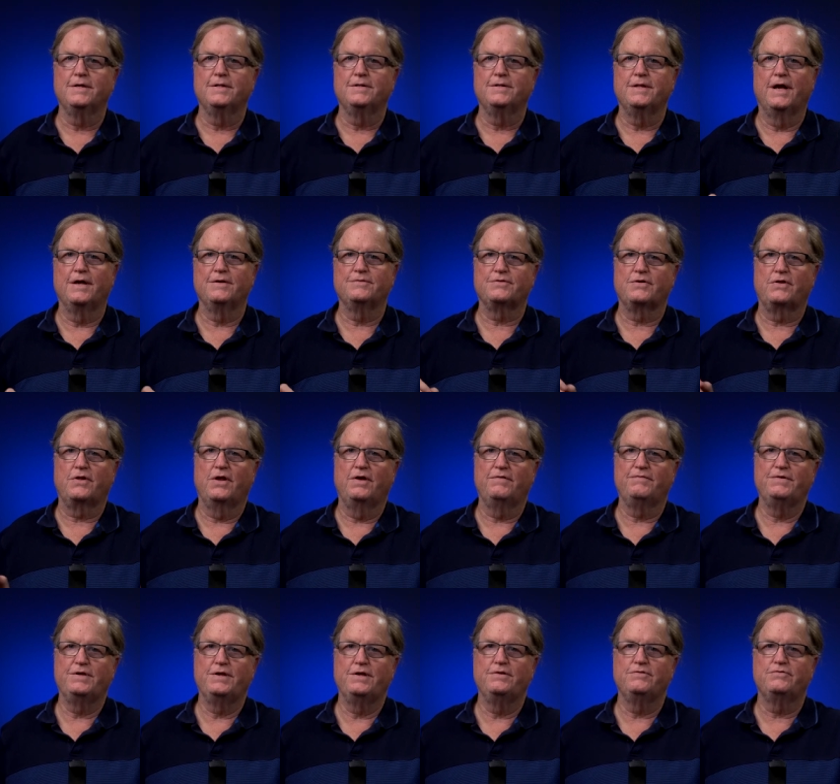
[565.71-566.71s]
that is
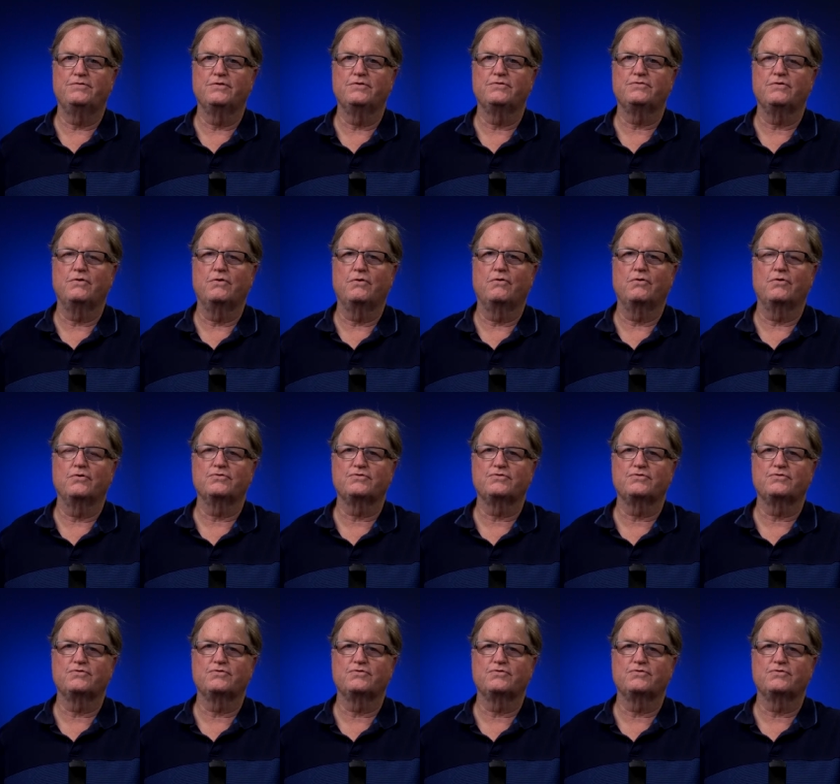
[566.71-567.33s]
11 inches or